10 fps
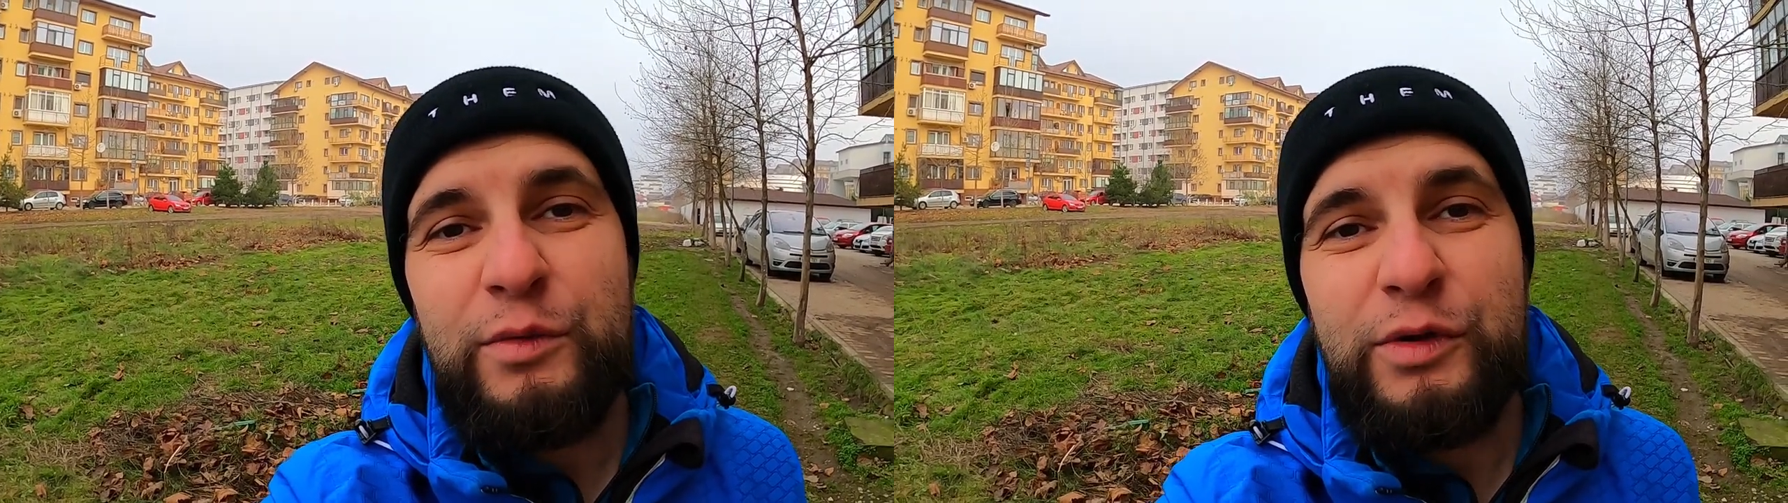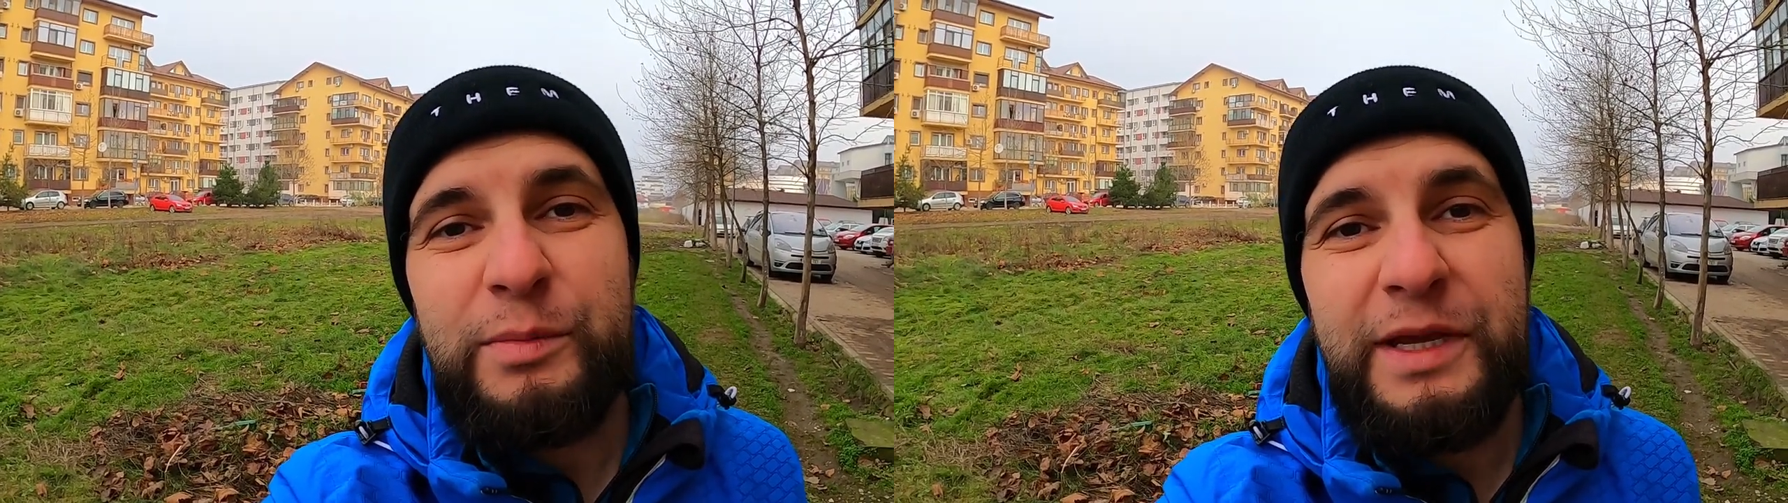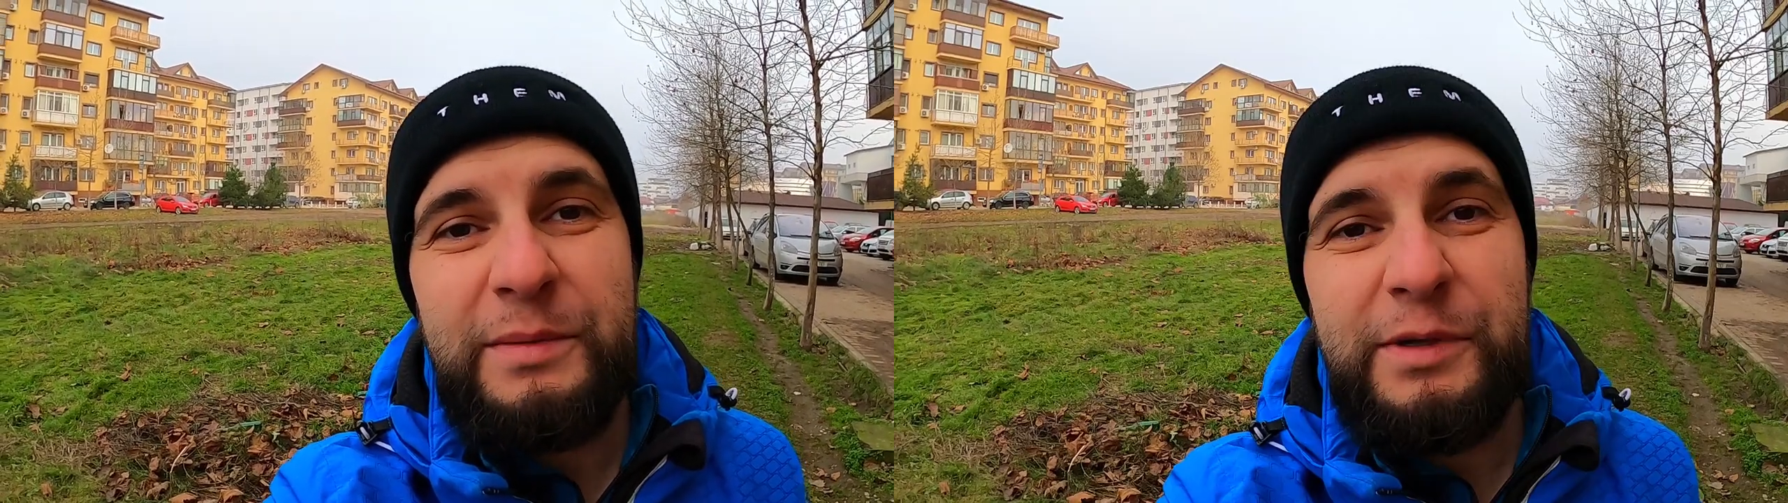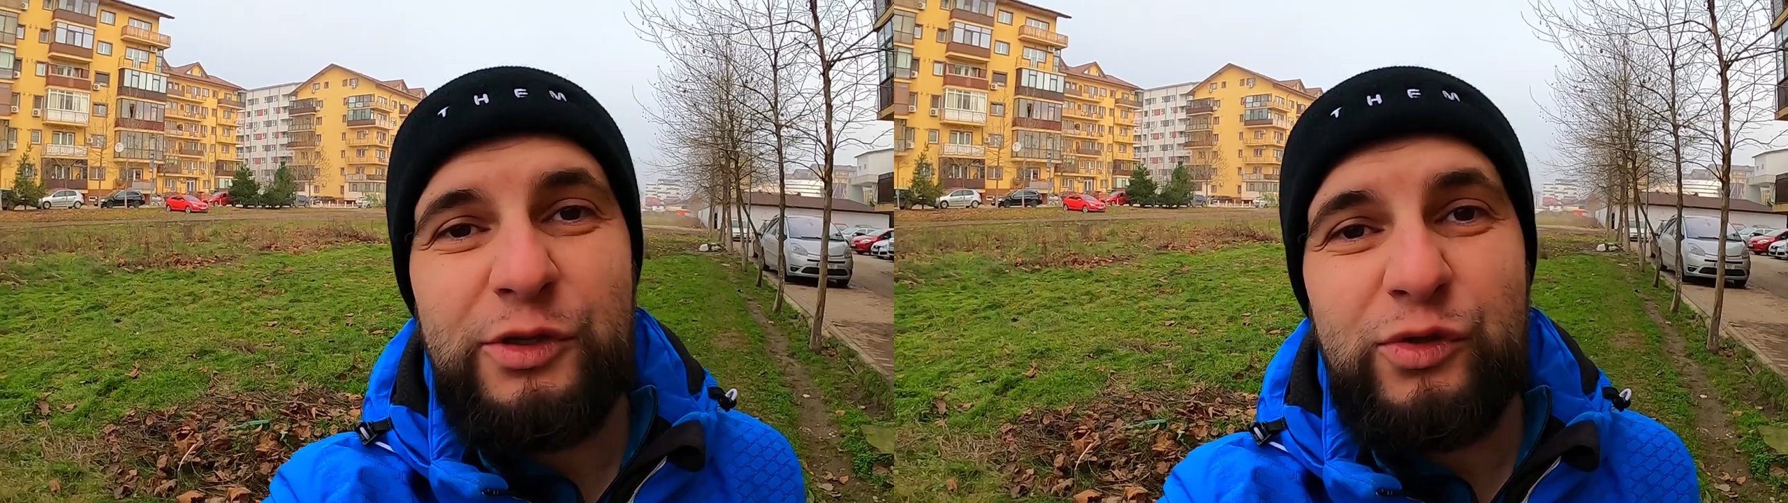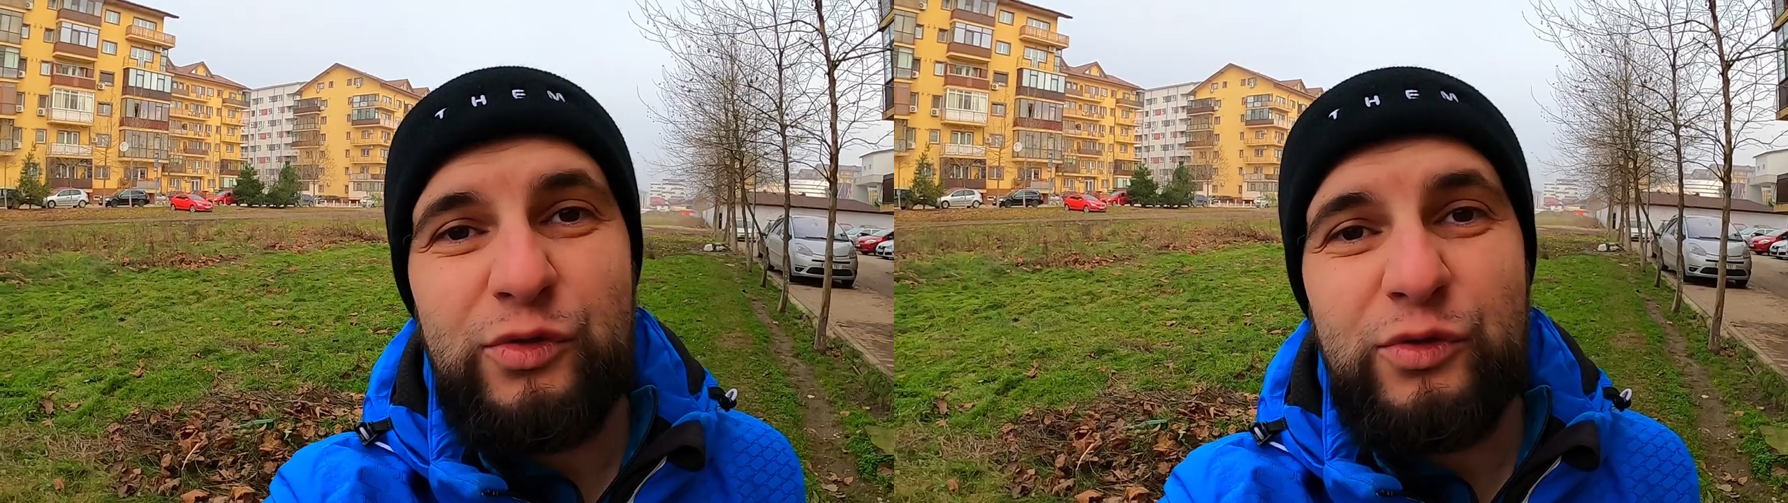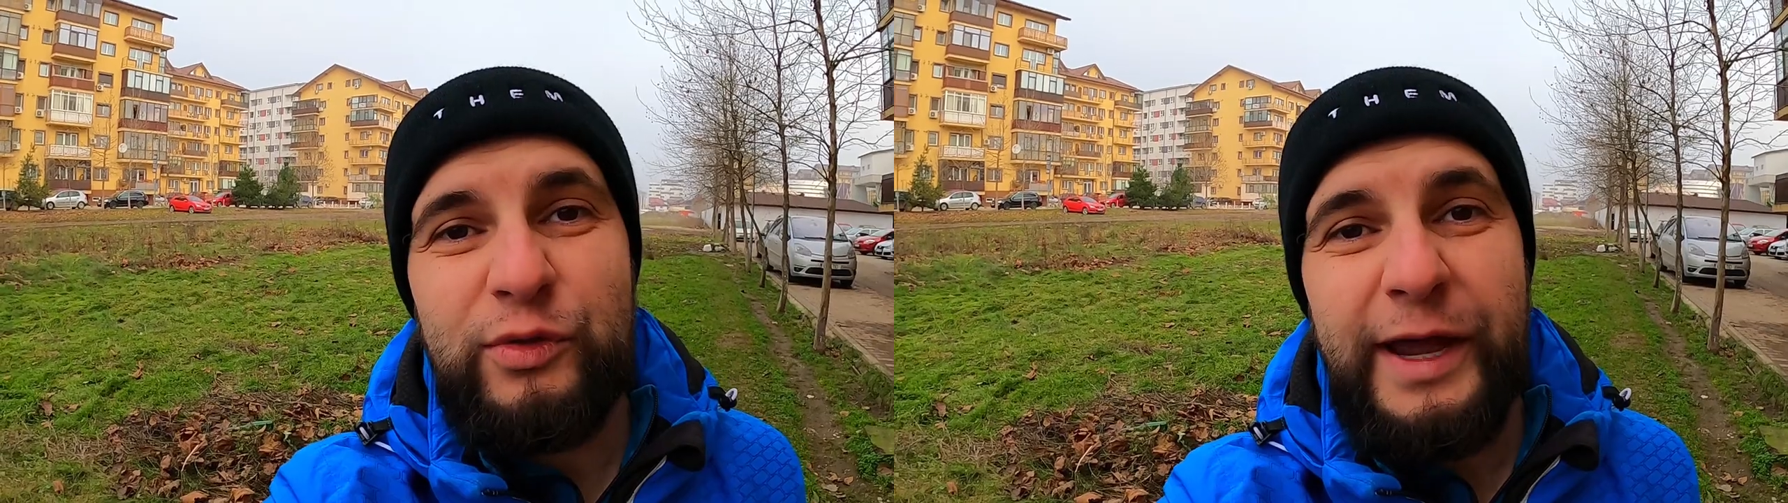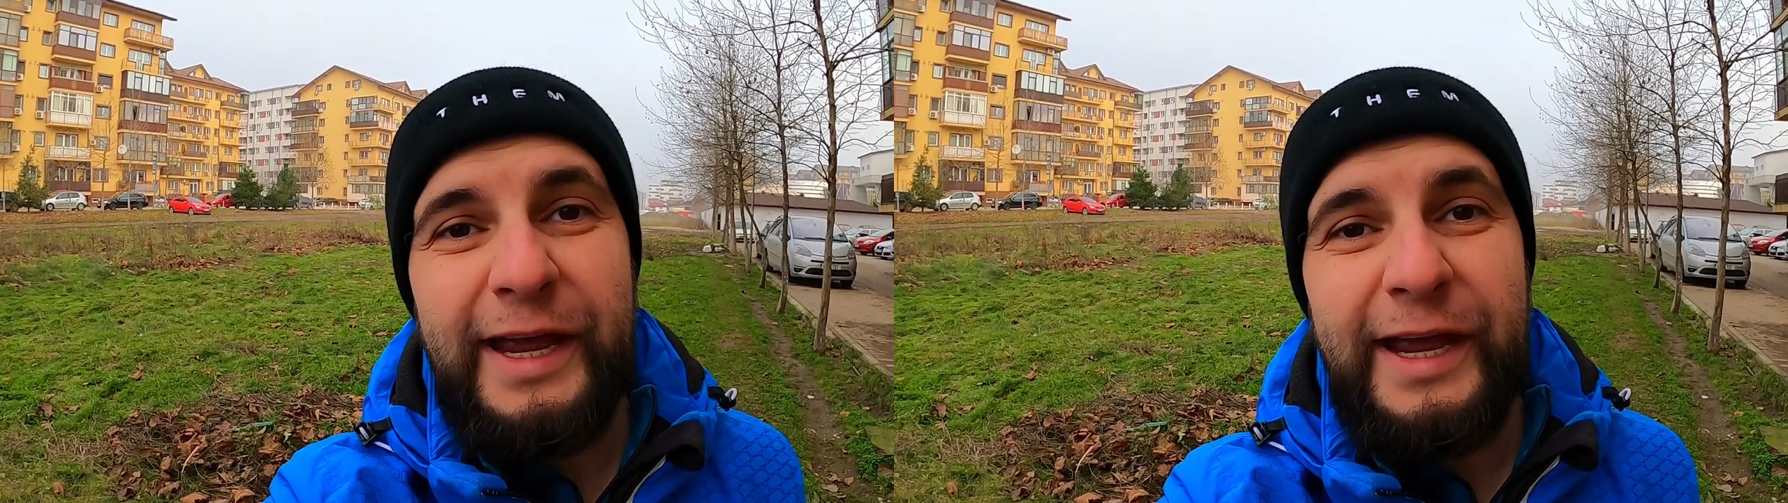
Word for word: we'll be able to